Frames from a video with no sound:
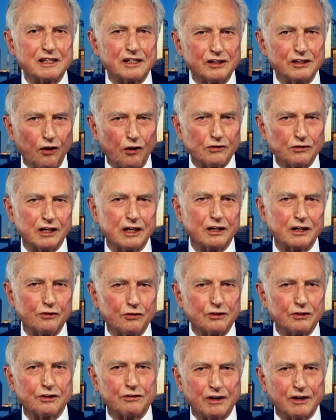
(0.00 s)
Is not
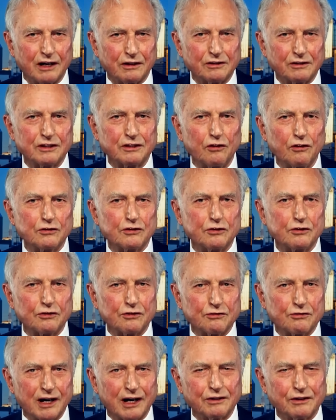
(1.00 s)
a good ground, not
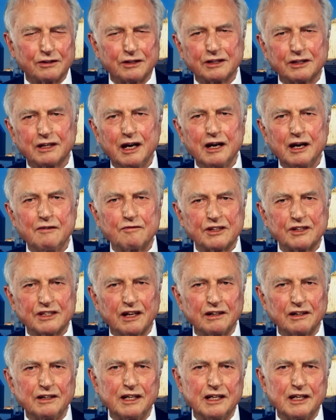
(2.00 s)
good grounds
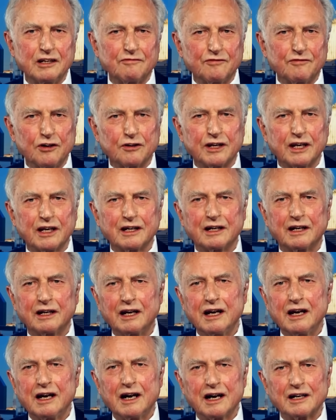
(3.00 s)
for suddenly
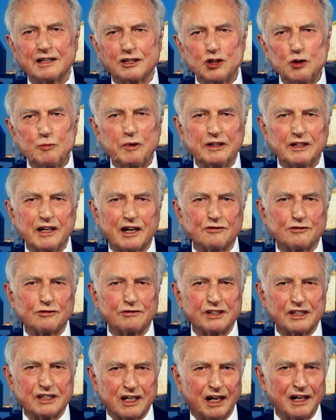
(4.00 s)
invoking a
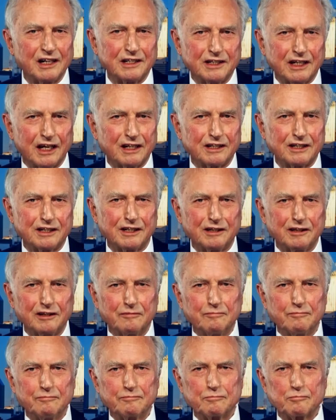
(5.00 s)
supernatural sky daddy.